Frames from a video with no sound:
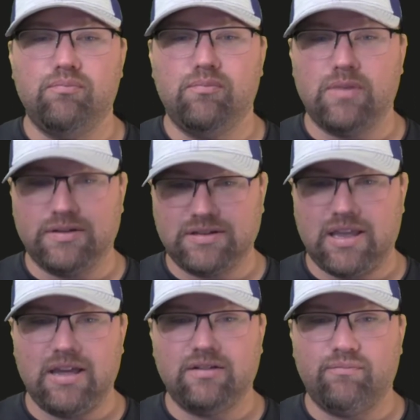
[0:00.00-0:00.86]
a
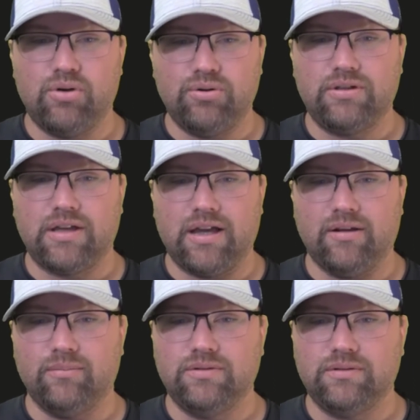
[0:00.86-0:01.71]
scan of both
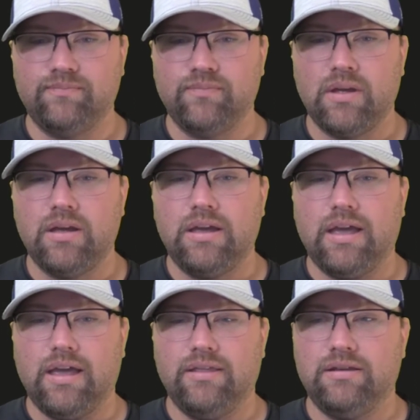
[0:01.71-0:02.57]
items and